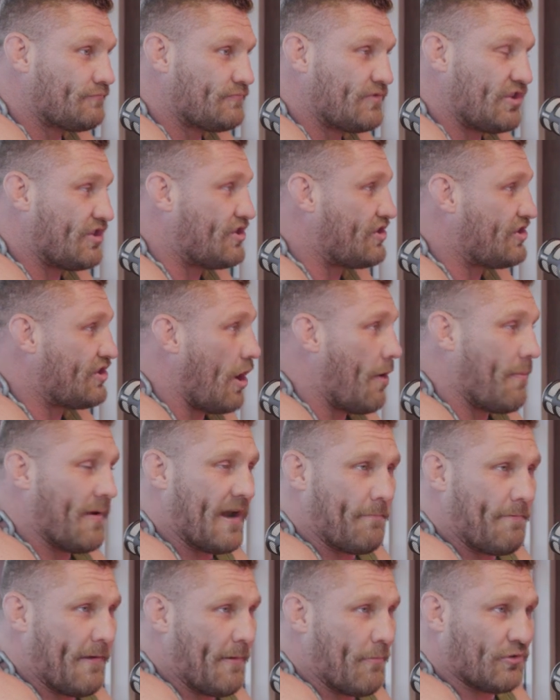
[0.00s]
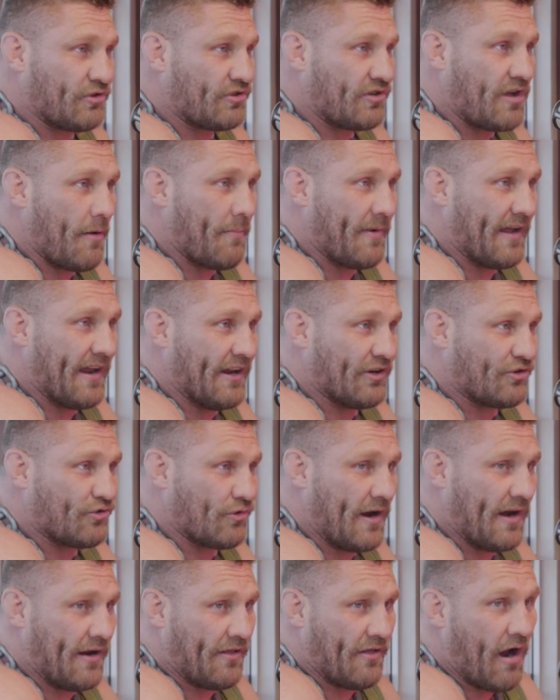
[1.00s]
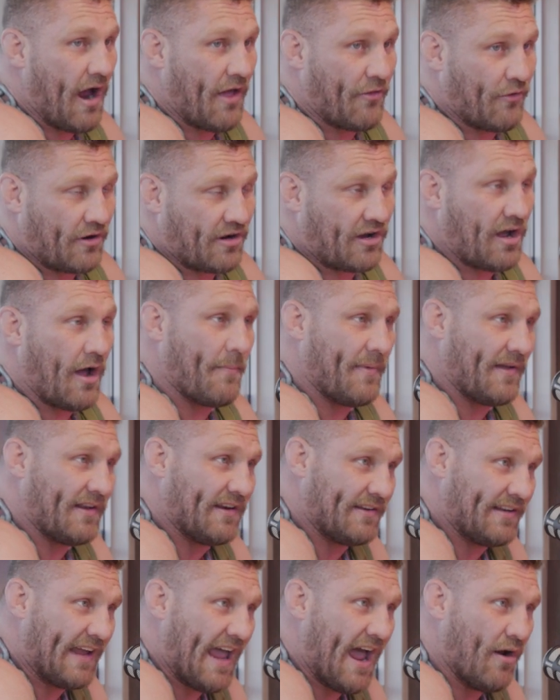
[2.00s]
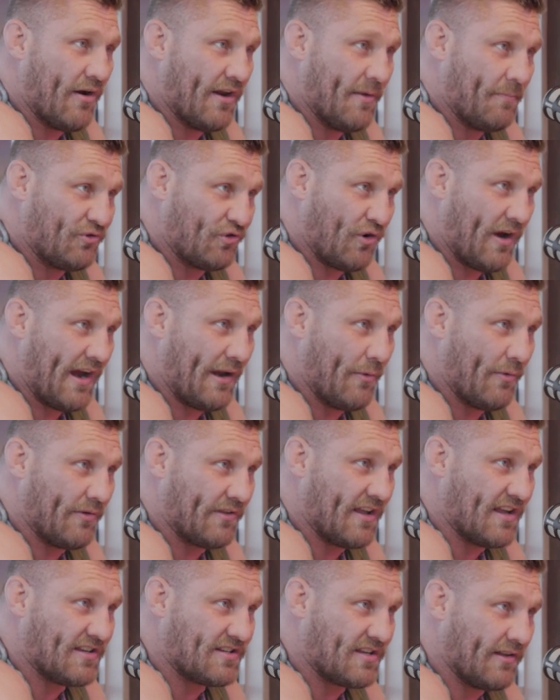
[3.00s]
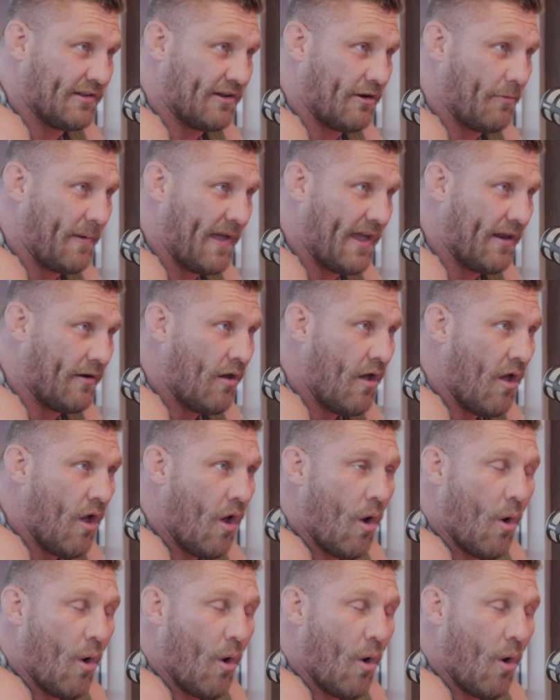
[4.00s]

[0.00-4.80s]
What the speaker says: just so many people coming in and training, either coming to town and training with us a little bit,